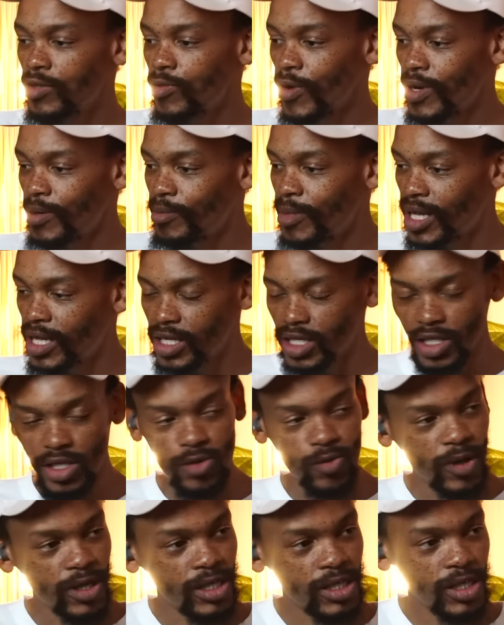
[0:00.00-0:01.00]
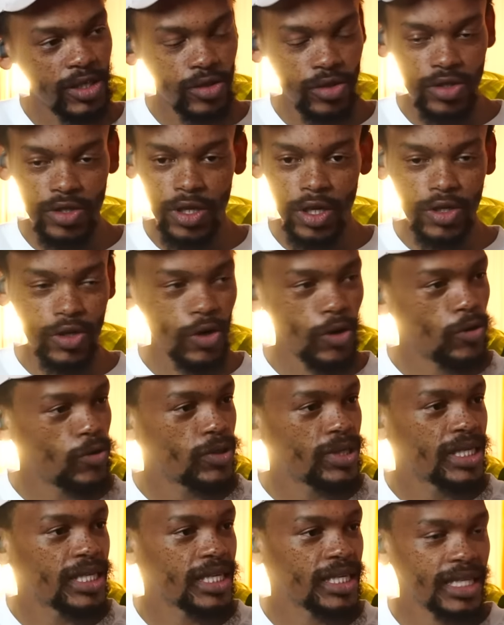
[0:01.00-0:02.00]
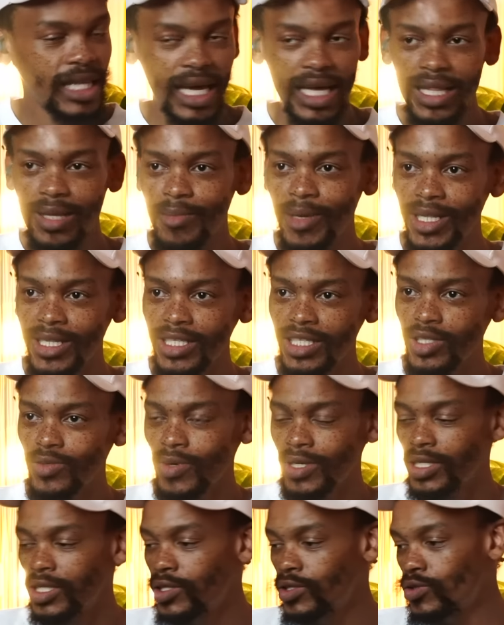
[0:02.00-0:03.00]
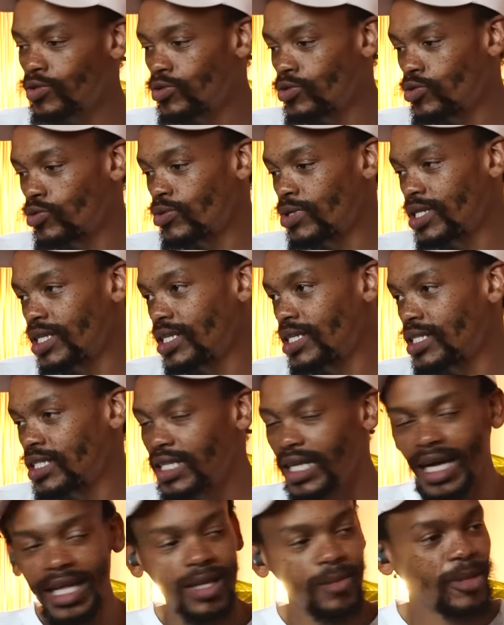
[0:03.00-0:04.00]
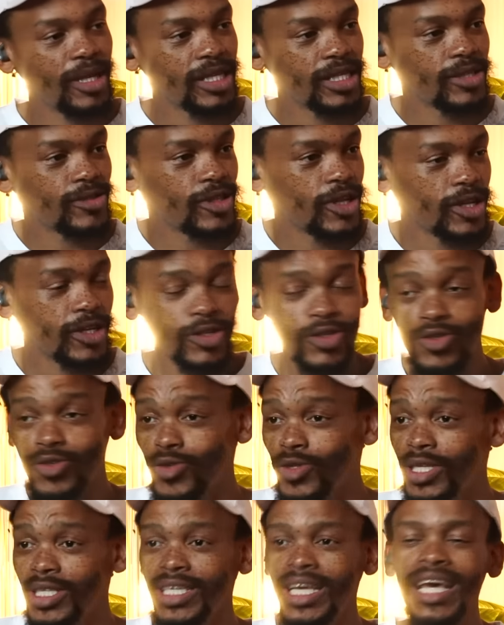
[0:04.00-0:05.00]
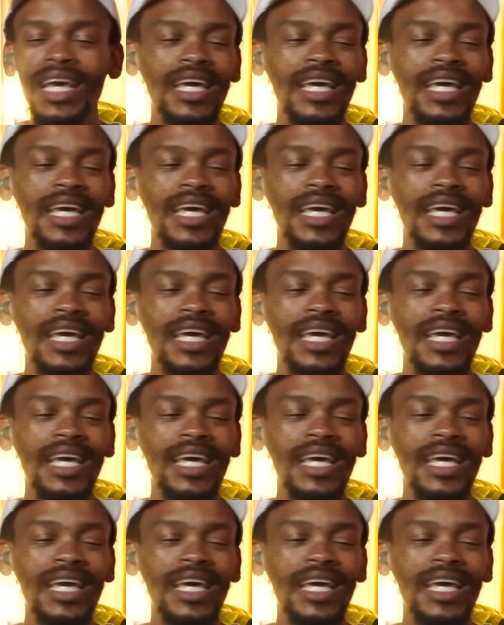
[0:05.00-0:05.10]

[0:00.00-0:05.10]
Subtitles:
1 month she's wanting to start coding. The other month she's wanting to do this. The other month she's starting to do this.